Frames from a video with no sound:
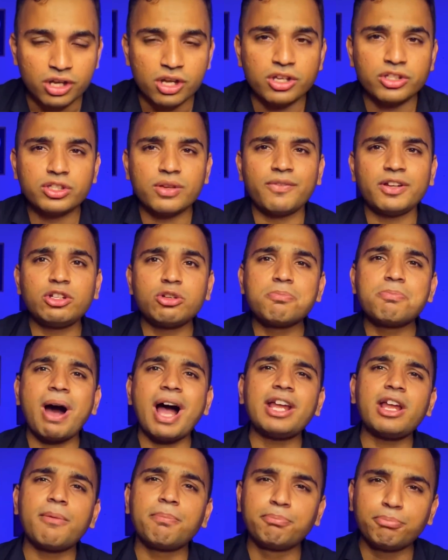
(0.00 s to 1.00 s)
So when you
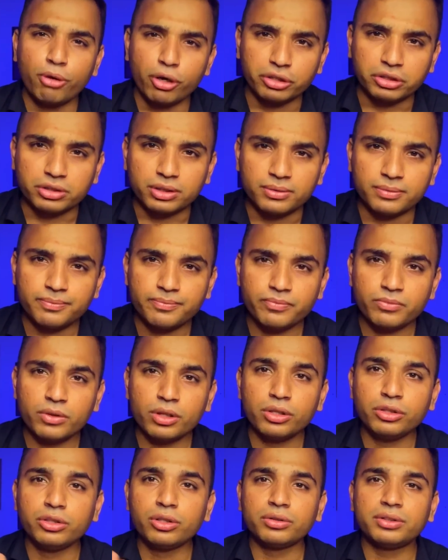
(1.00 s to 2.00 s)
buy a put,
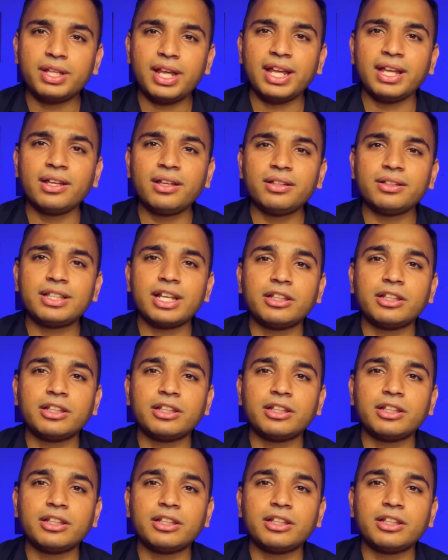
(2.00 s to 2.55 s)
you think